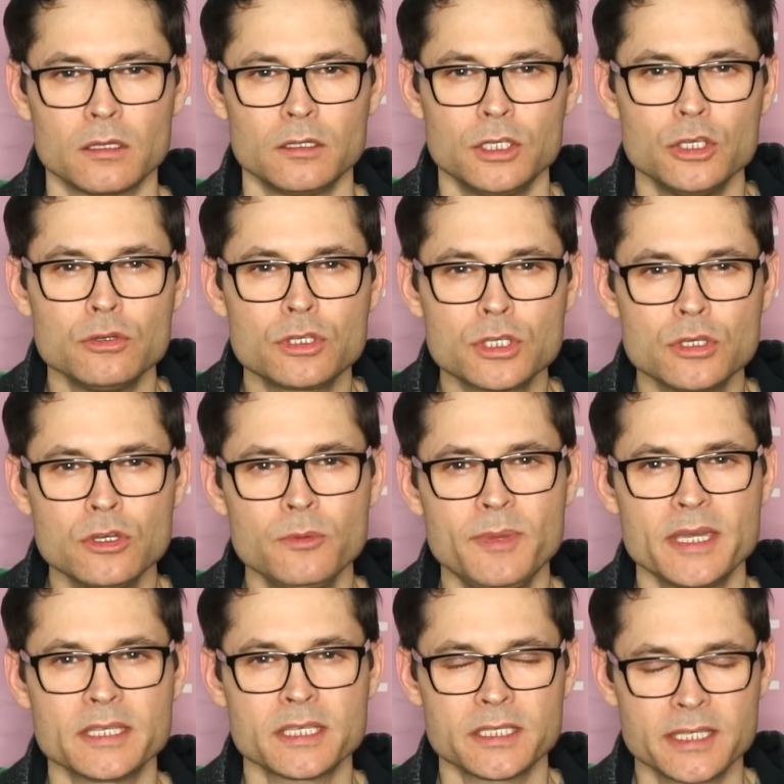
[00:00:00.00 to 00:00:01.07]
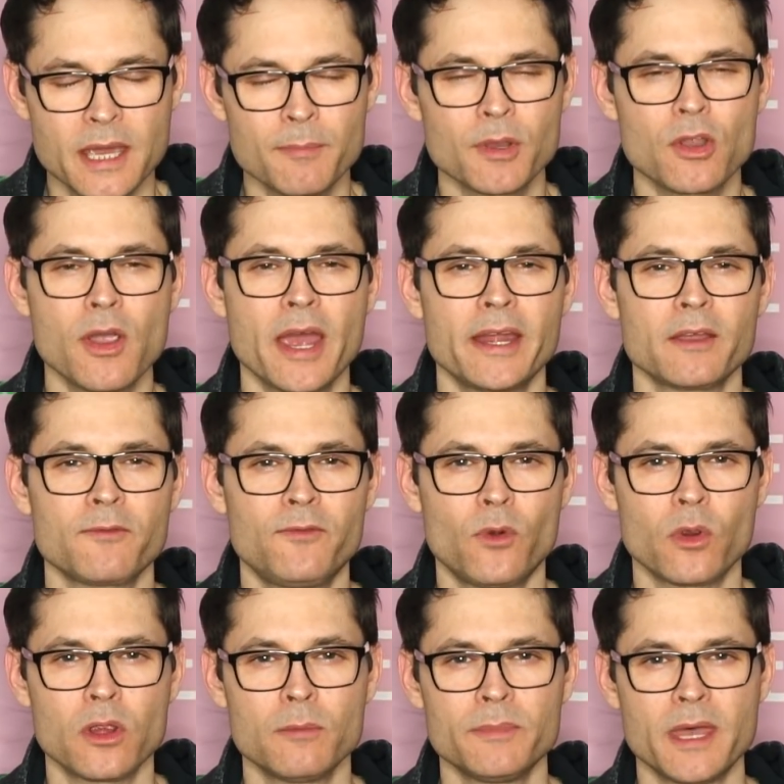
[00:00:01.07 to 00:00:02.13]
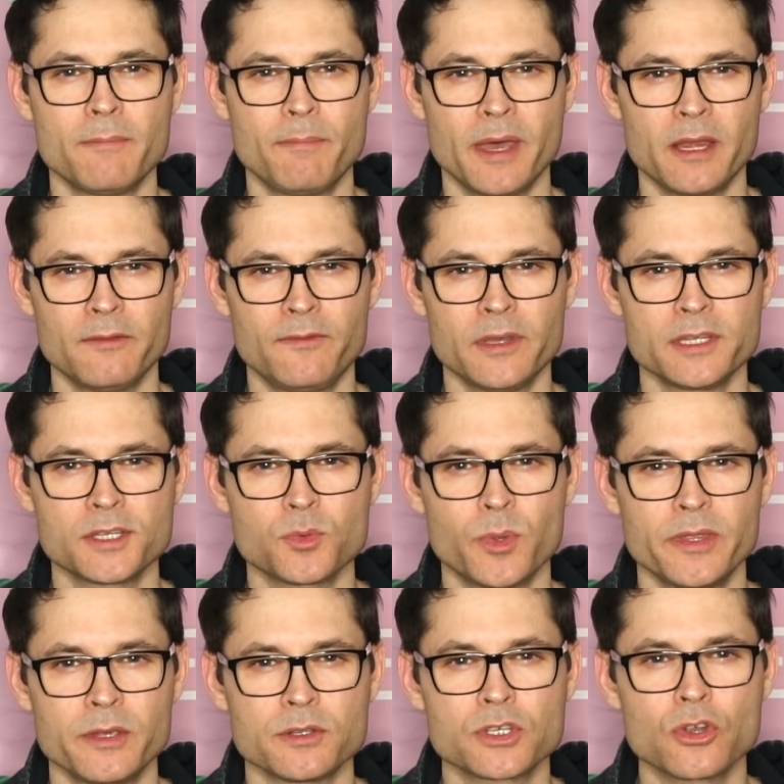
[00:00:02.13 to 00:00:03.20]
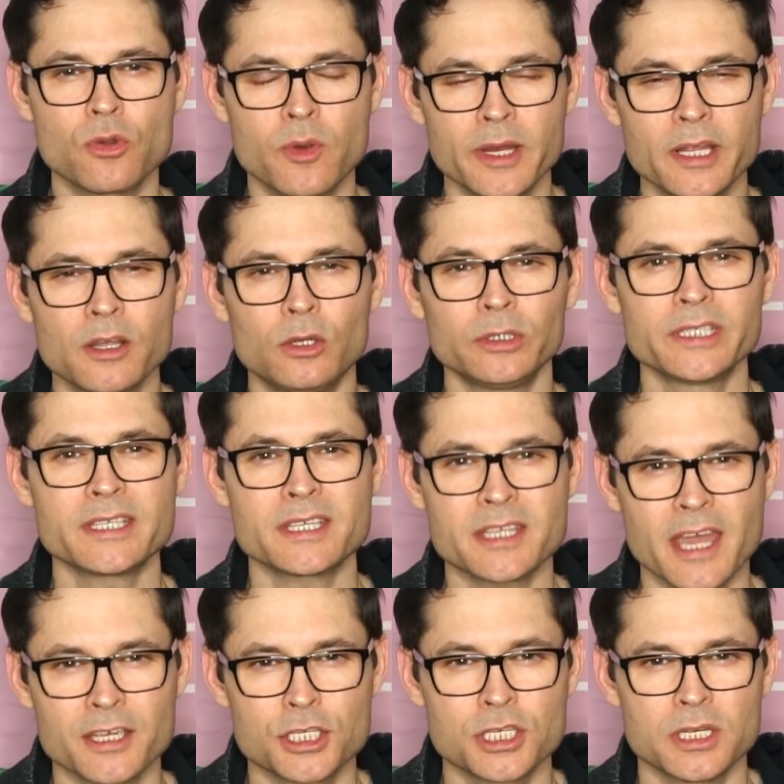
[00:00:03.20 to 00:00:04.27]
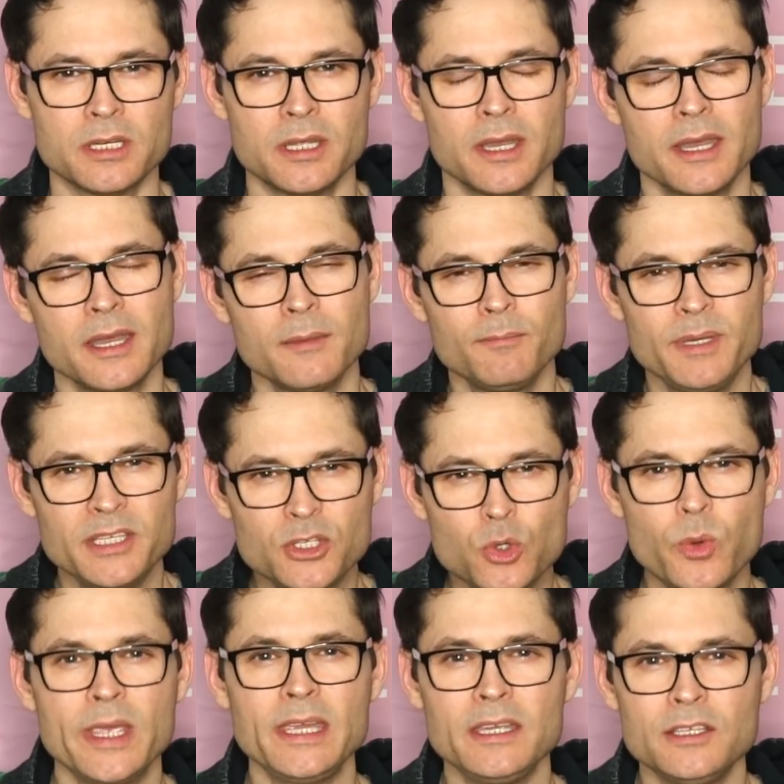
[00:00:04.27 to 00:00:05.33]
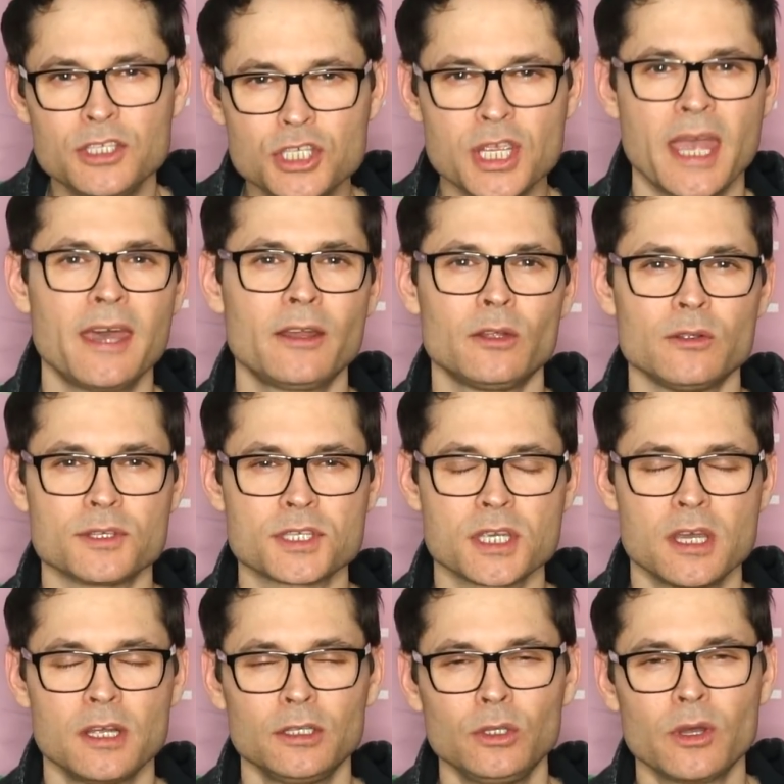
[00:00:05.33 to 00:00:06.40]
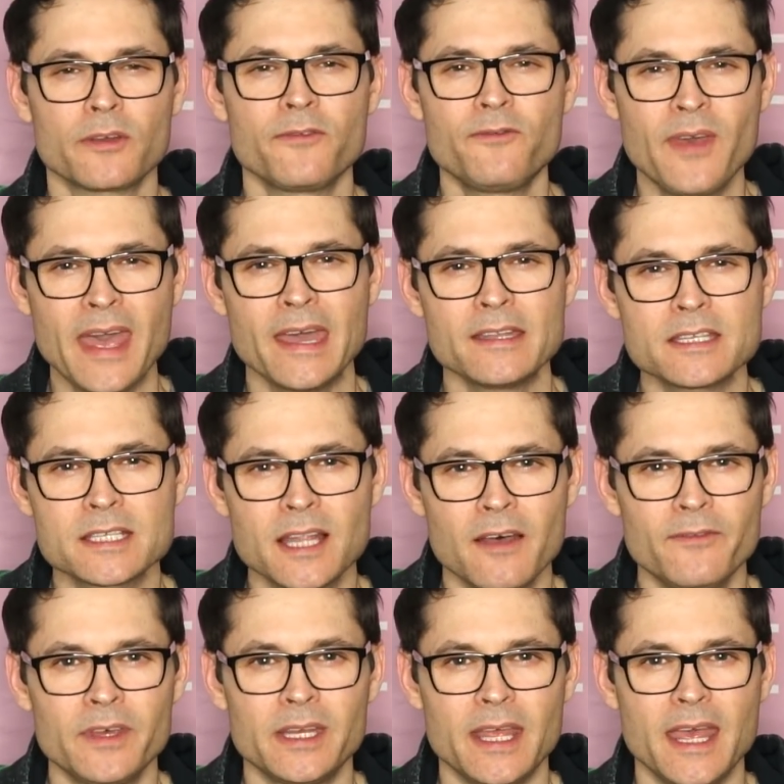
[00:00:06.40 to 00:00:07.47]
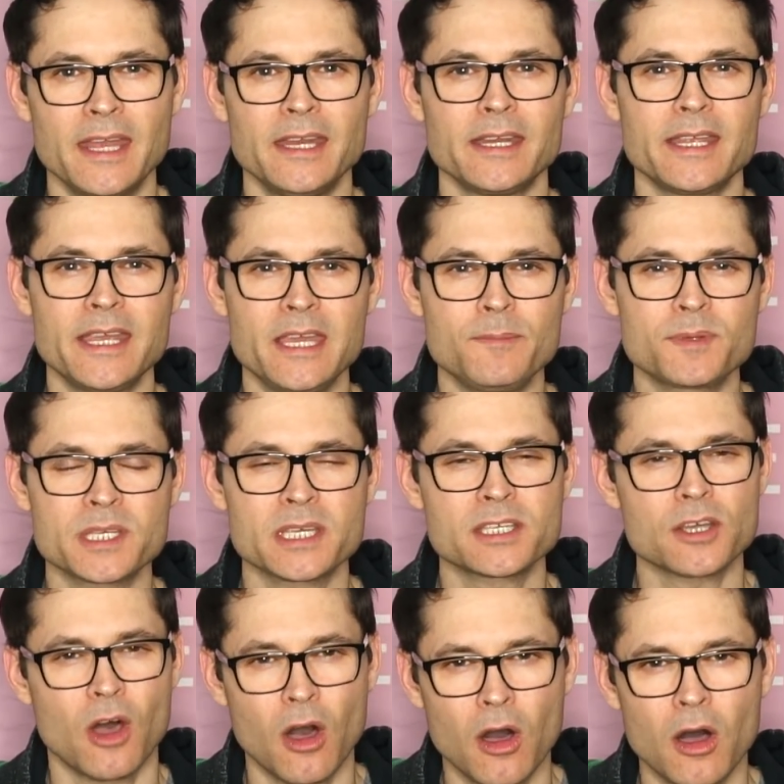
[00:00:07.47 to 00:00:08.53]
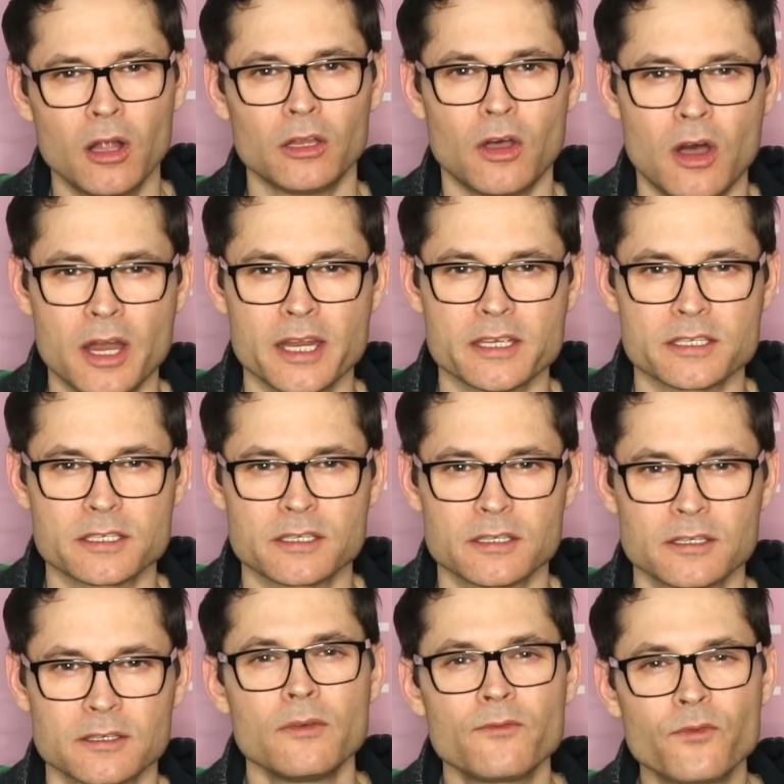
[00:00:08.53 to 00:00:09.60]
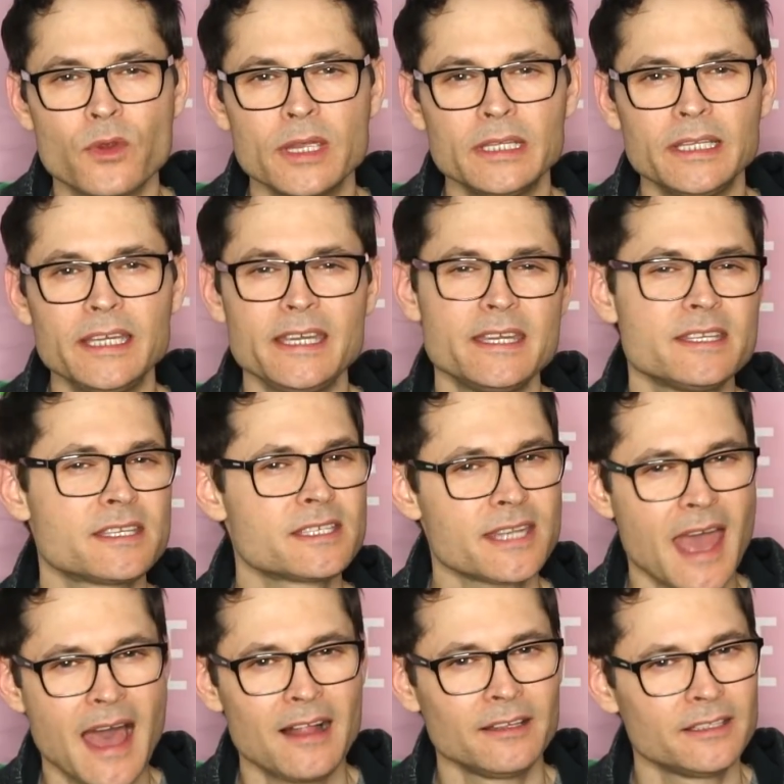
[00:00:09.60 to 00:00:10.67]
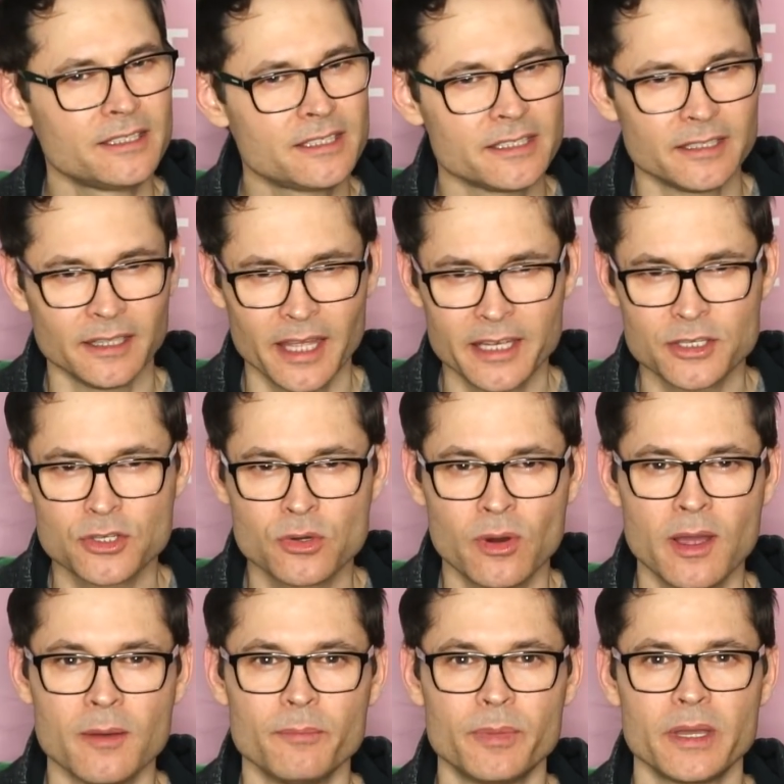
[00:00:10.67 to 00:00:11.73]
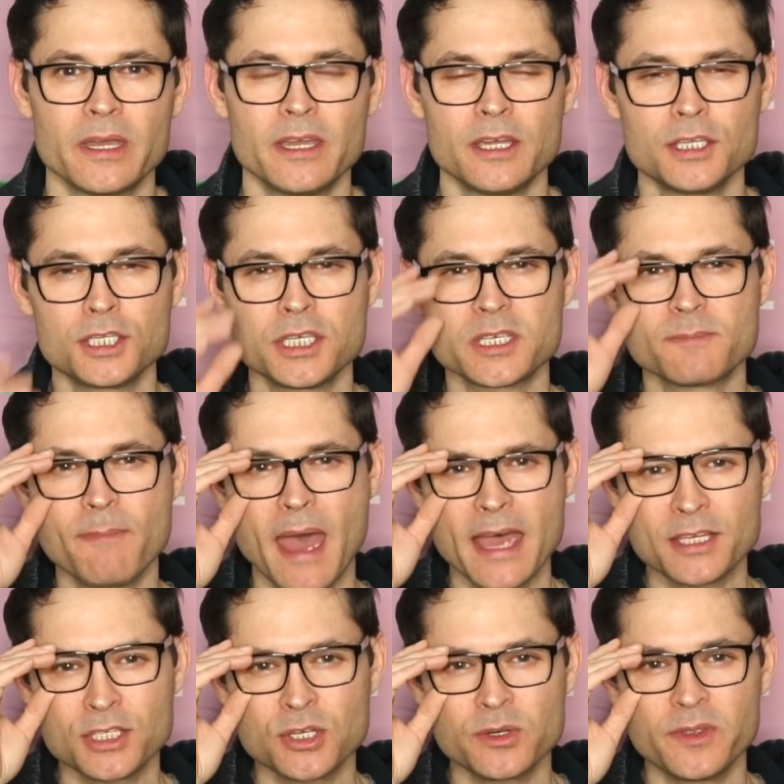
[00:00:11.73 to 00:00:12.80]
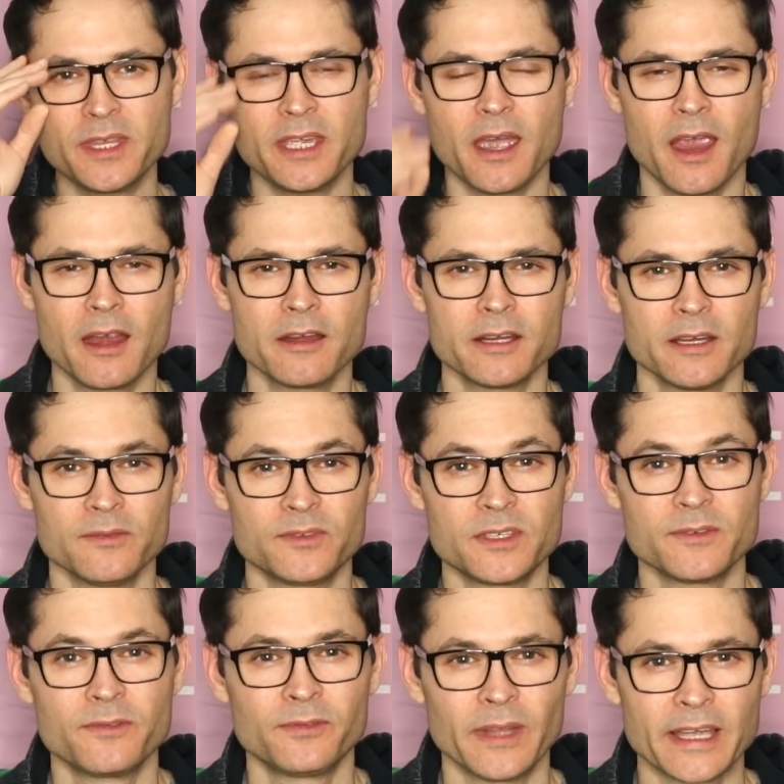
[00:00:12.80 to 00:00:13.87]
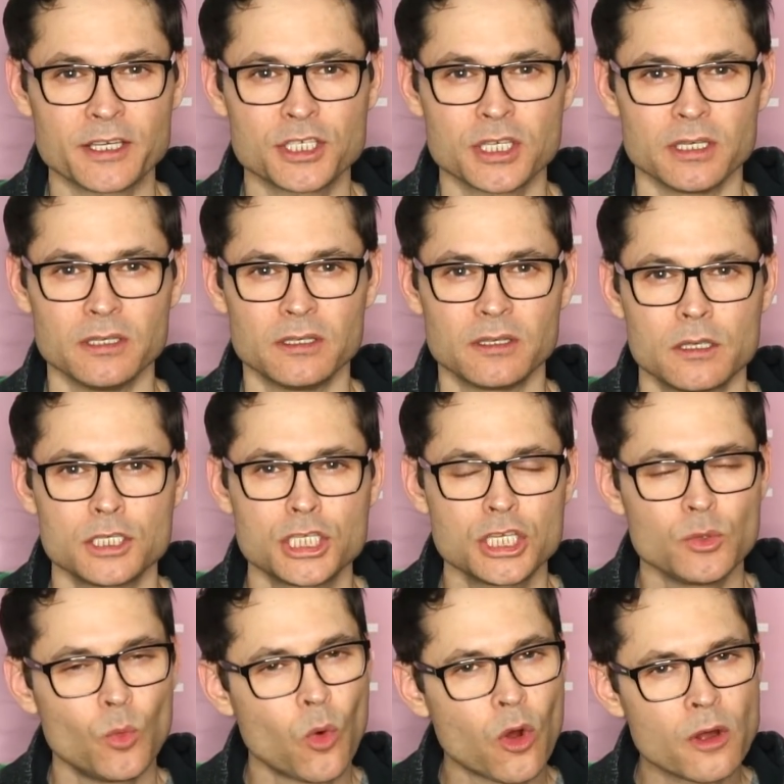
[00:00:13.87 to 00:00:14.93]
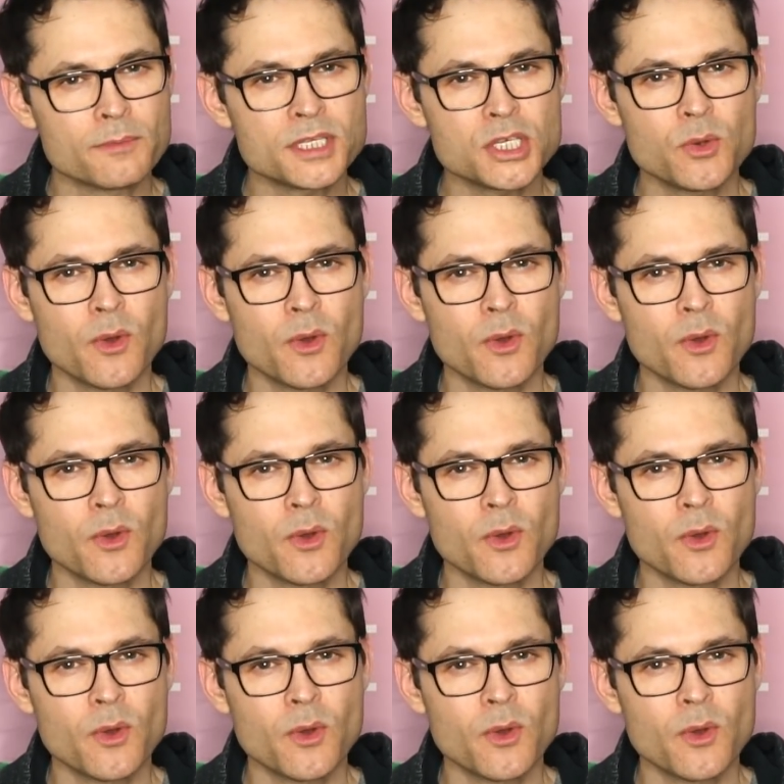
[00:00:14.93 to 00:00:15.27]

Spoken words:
YouTube is a democratic forum that benefits when there's critical discussion between channels. Look, fans love it and it keeps us all honest. Freelee is talented like Trump. She's mastered the art of deflection. She warms